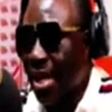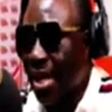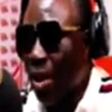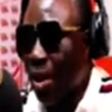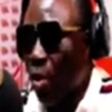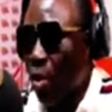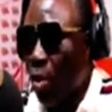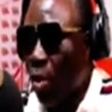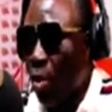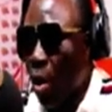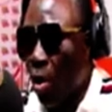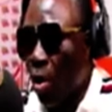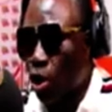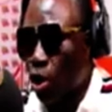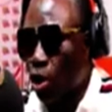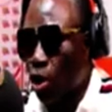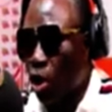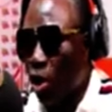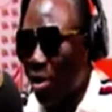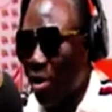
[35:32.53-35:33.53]
Oh,
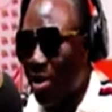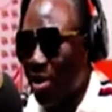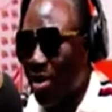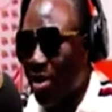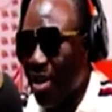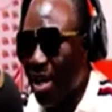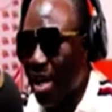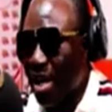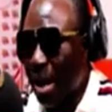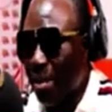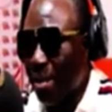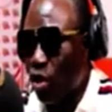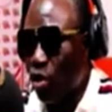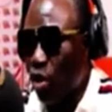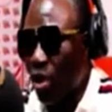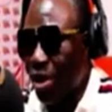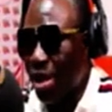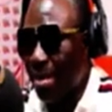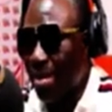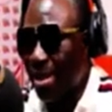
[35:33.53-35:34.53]
story be saying up as
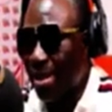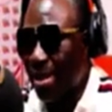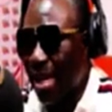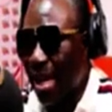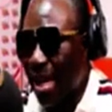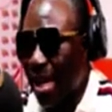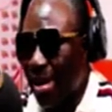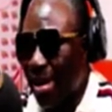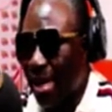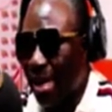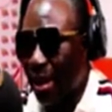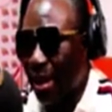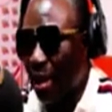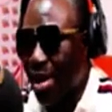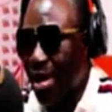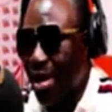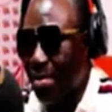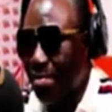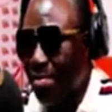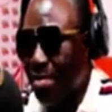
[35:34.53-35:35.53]
one near Becha, Becata
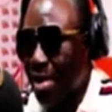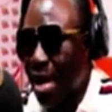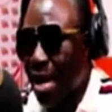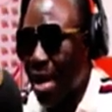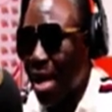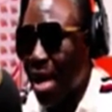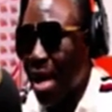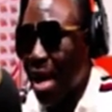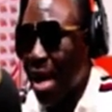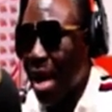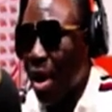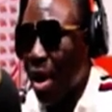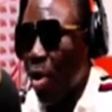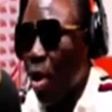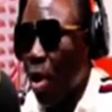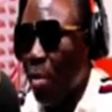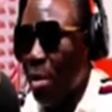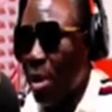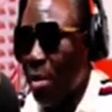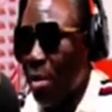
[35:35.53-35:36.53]
when him
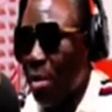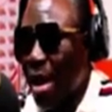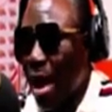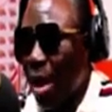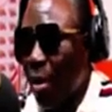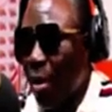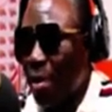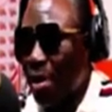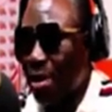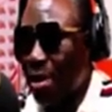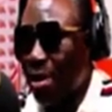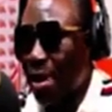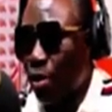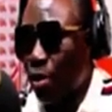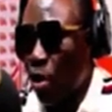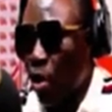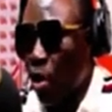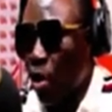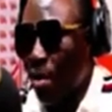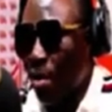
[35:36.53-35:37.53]
will be our per se a
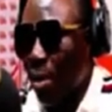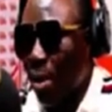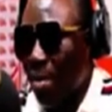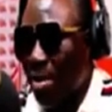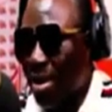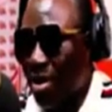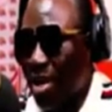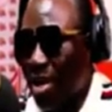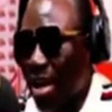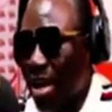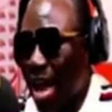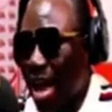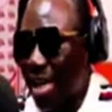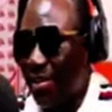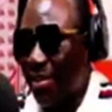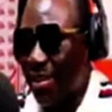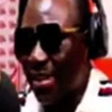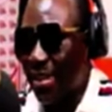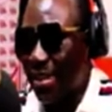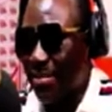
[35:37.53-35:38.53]
Tom or mature
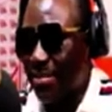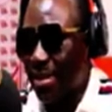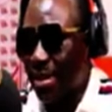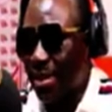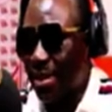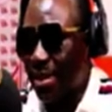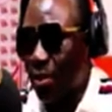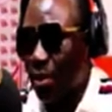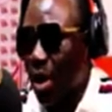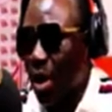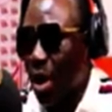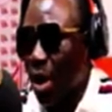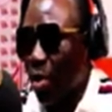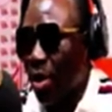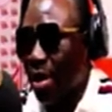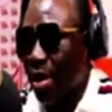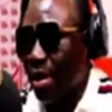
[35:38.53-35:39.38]
advertisement. No, what